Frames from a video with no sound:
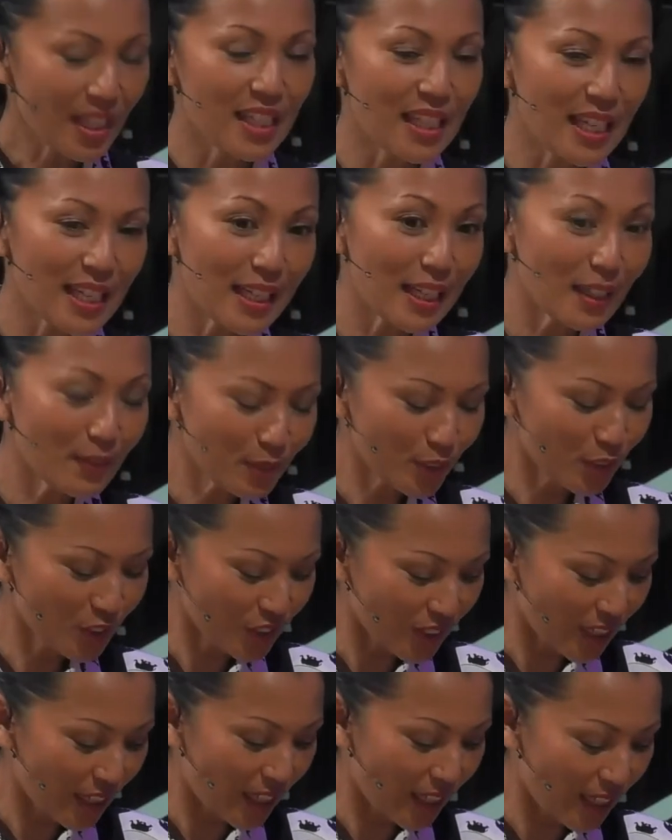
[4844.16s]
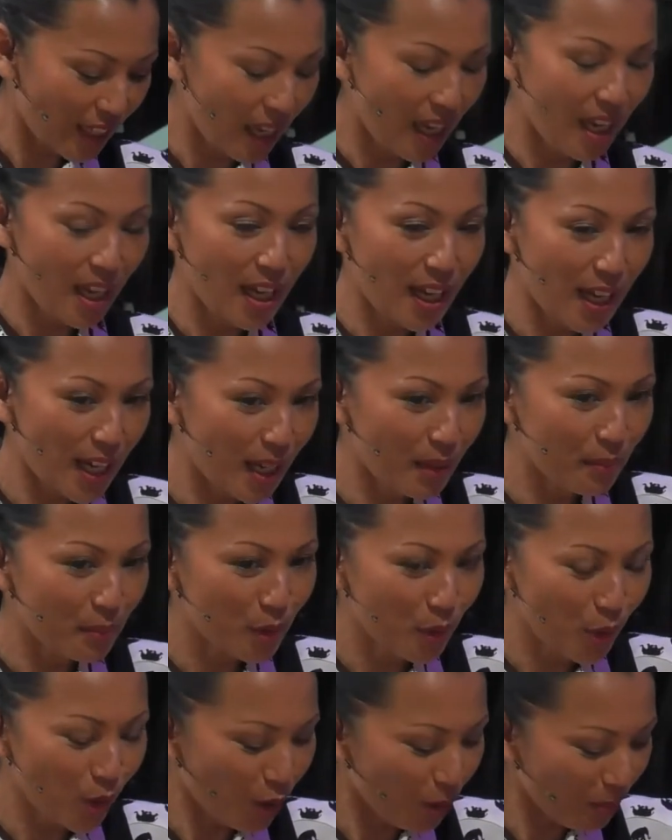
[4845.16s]
And I have to say,
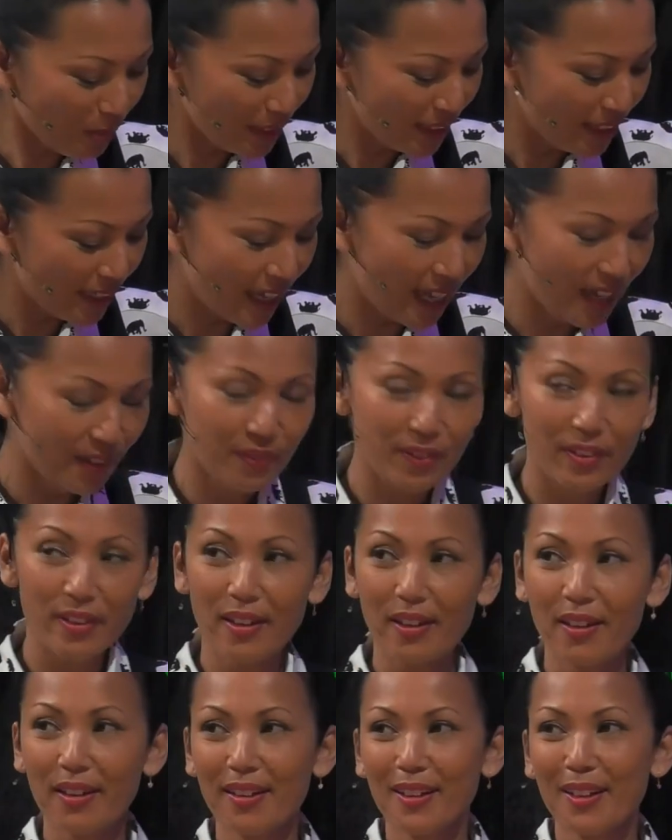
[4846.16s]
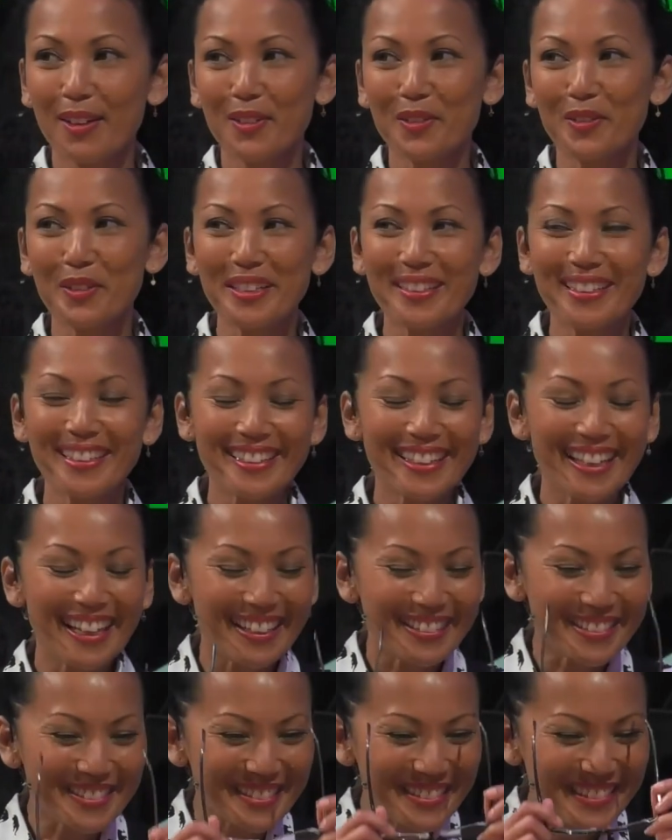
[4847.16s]
I'm normally having... reading
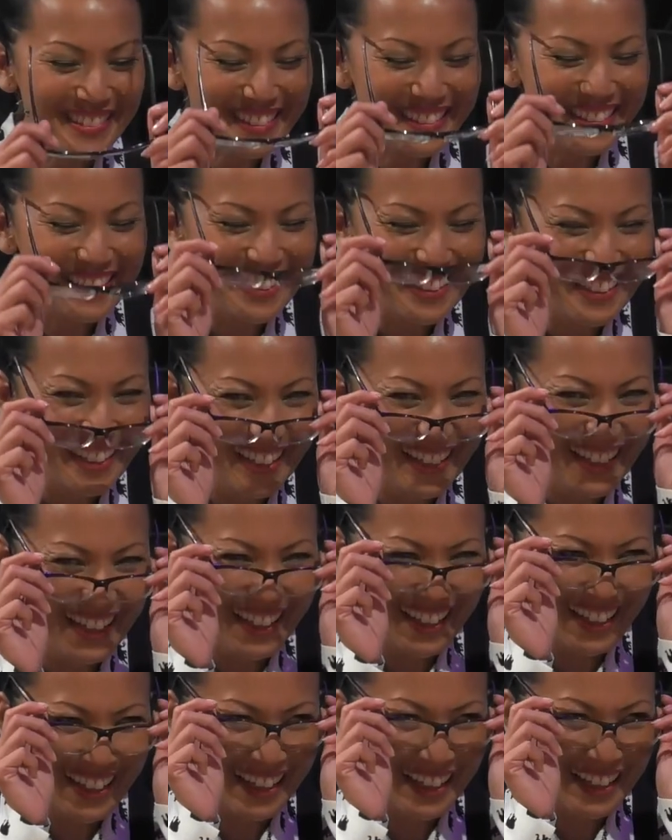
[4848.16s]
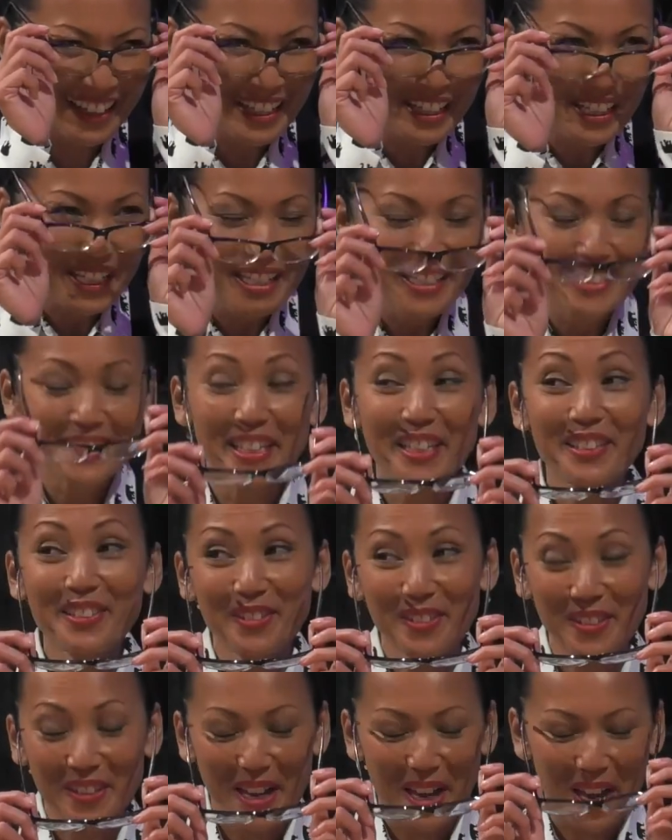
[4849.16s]
glasses.
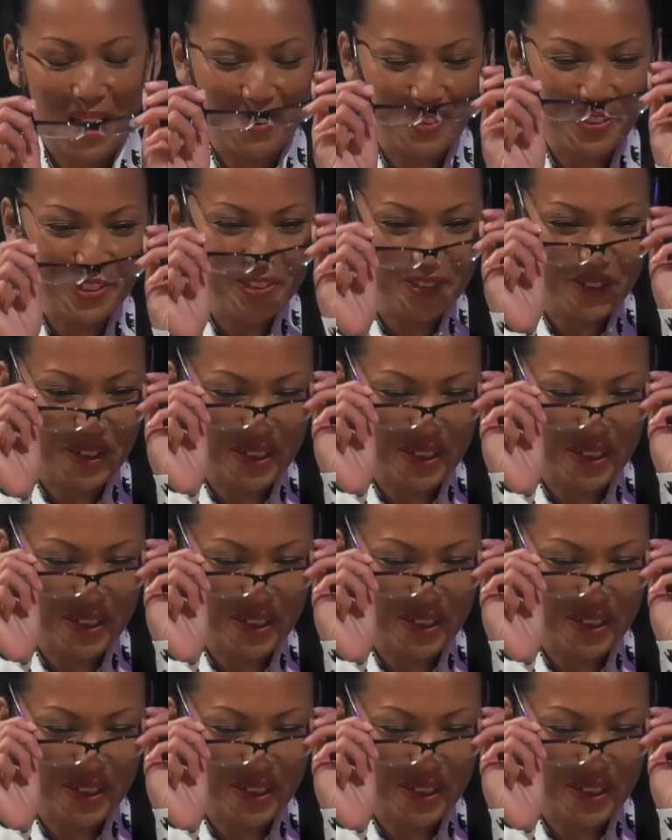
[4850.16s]
Yesterday, I was